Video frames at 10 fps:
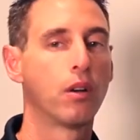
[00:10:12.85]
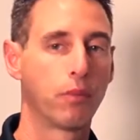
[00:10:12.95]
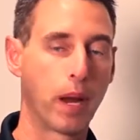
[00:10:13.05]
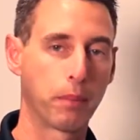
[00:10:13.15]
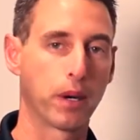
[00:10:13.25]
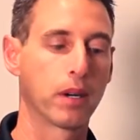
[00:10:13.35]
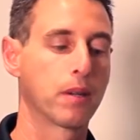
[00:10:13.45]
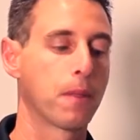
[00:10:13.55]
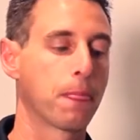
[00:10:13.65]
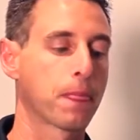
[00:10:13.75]
Remember,
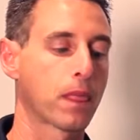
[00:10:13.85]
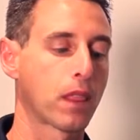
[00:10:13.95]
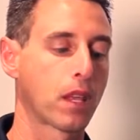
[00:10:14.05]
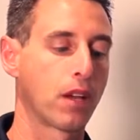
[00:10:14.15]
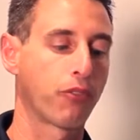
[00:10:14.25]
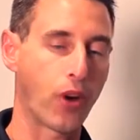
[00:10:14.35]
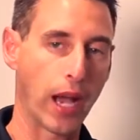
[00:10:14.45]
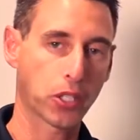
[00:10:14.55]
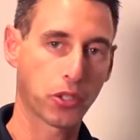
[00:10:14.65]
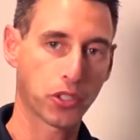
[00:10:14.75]

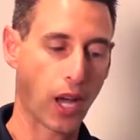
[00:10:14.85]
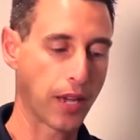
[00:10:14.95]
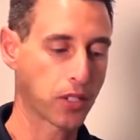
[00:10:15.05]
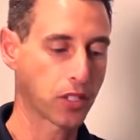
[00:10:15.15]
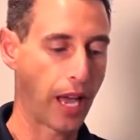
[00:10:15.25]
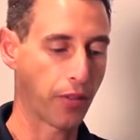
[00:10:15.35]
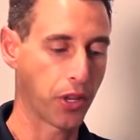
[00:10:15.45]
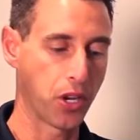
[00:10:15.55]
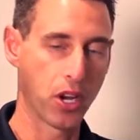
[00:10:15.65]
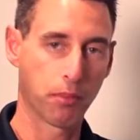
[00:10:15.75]
fractional sizes count
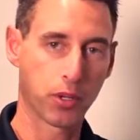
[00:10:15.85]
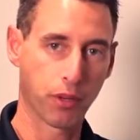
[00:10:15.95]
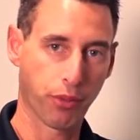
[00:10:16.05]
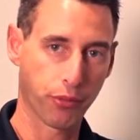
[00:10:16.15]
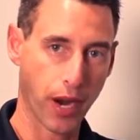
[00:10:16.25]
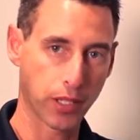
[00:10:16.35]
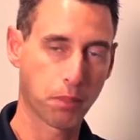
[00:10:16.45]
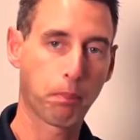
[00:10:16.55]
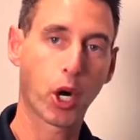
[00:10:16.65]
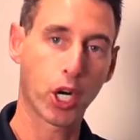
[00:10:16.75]
the number of threads
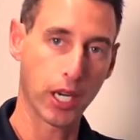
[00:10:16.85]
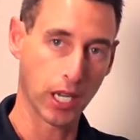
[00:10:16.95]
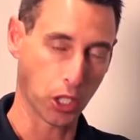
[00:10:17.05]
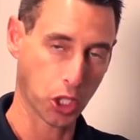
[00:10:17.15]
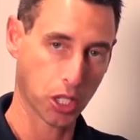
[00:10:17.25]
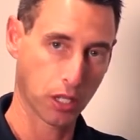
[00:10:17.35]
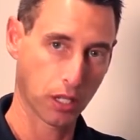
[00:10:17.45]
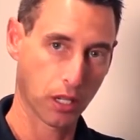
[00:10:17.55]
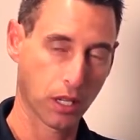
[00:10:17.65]
per inch.